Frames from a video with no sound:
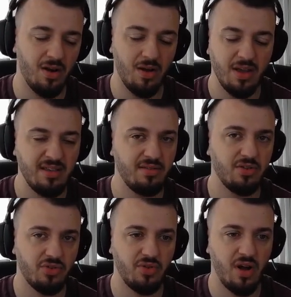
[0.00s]

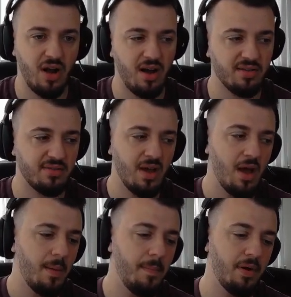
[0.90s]
easier to cast,
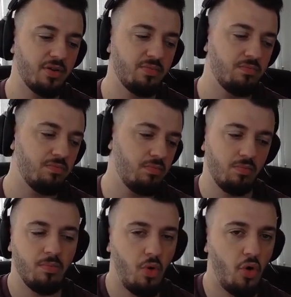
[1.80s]
but
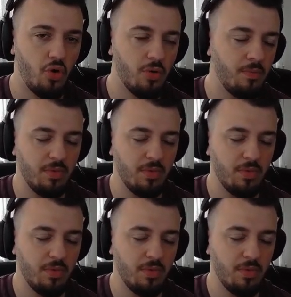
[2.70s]
more,